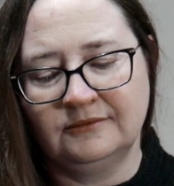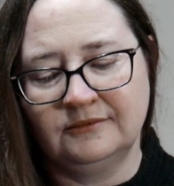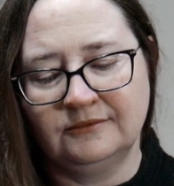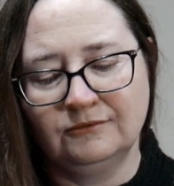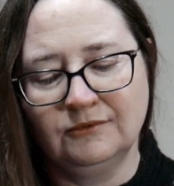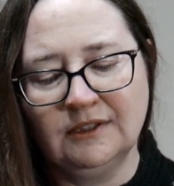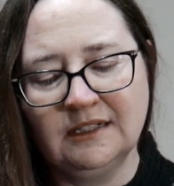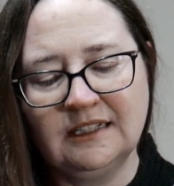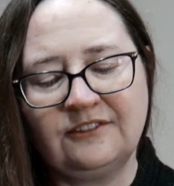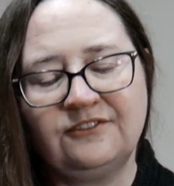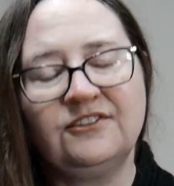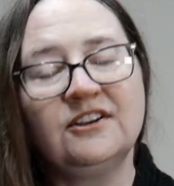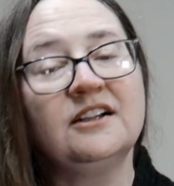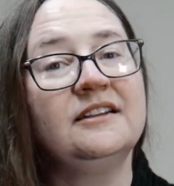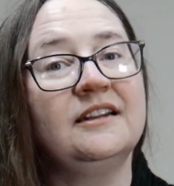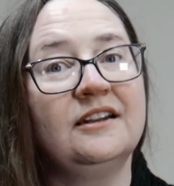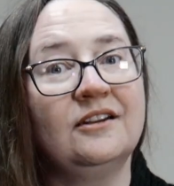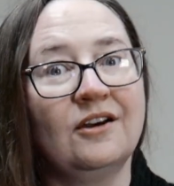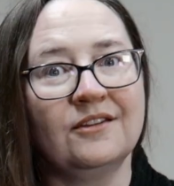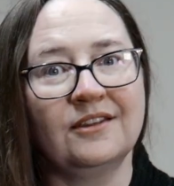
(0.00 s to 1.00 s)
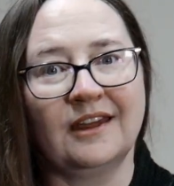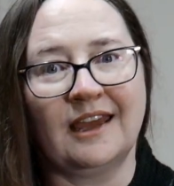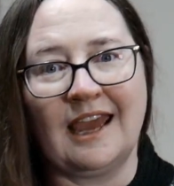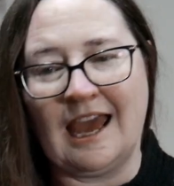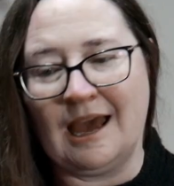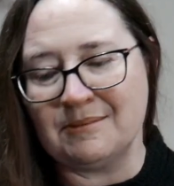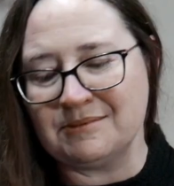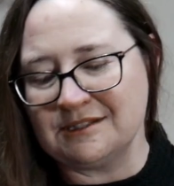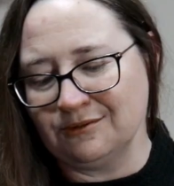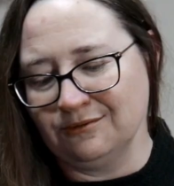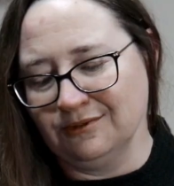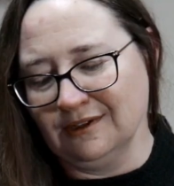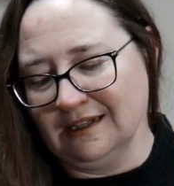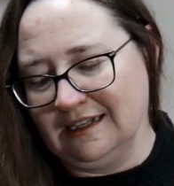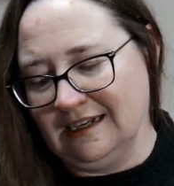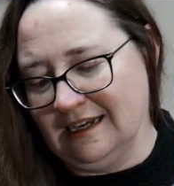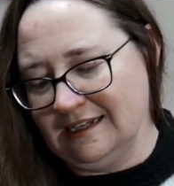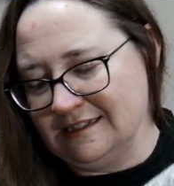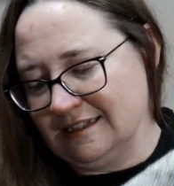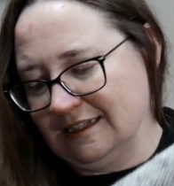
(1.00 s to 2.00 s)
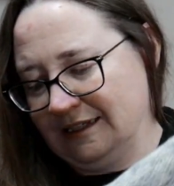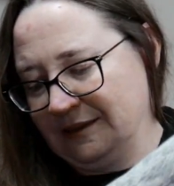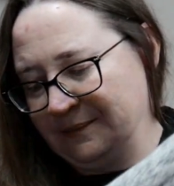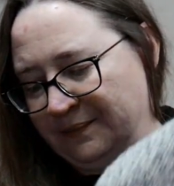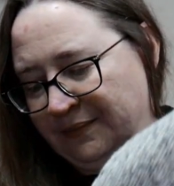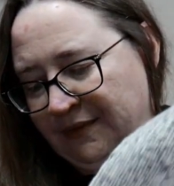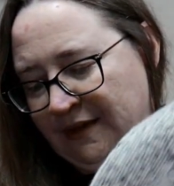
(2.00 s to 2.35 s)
really filled in all the gaps really nicely.